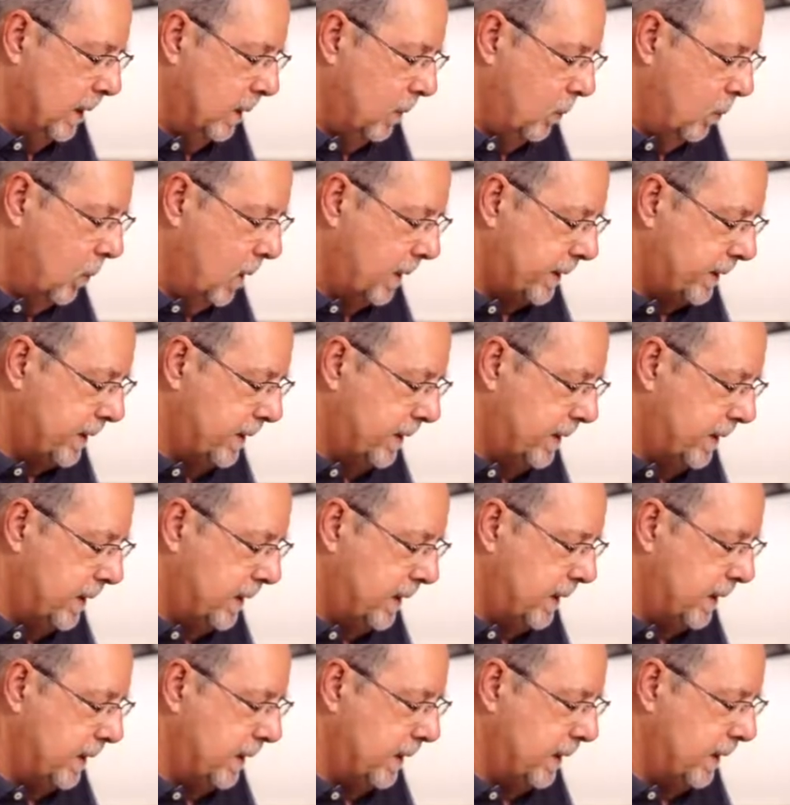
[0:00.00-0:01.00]
what
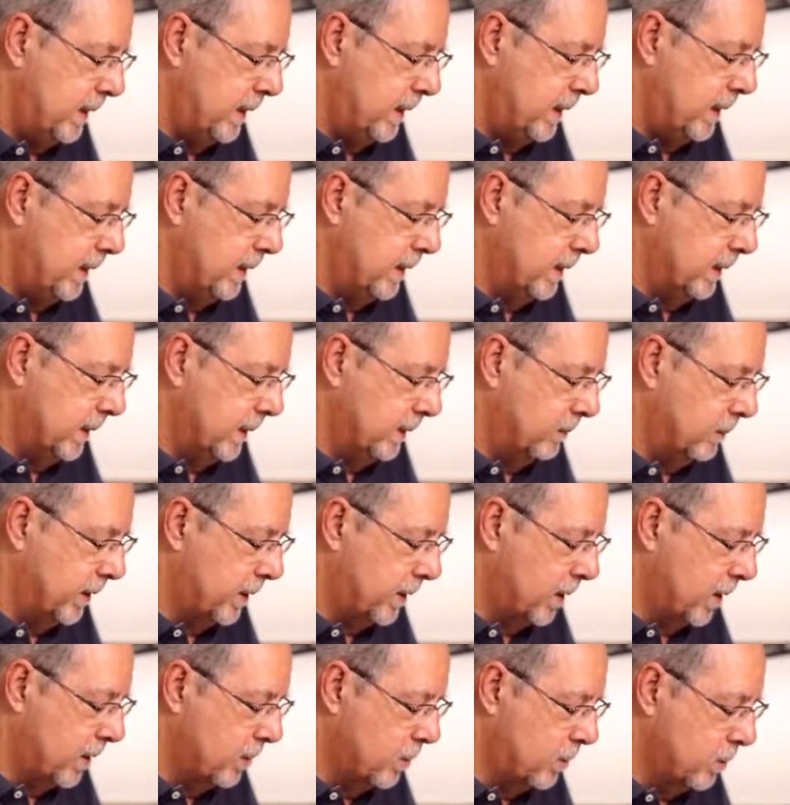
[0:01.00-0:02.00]

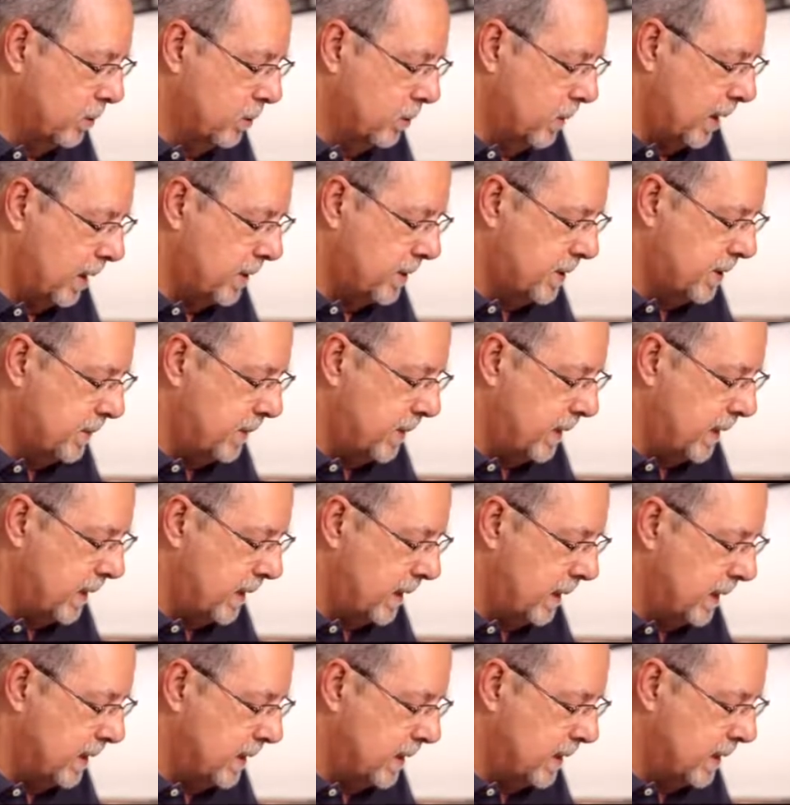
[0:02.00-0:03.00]
our true airspeed
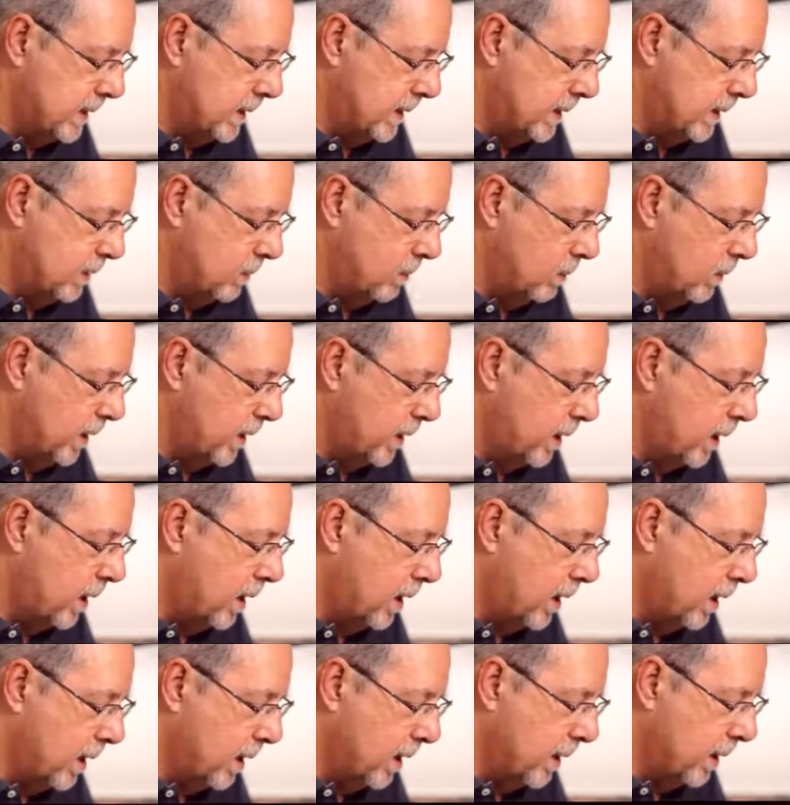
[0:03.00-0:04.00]
is and what
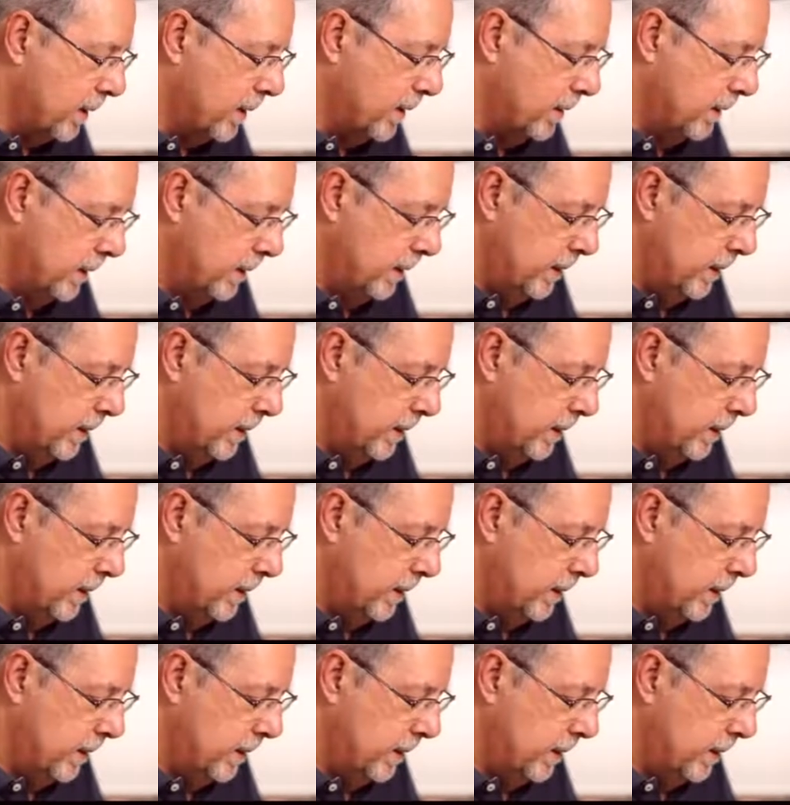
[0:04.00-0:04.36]
our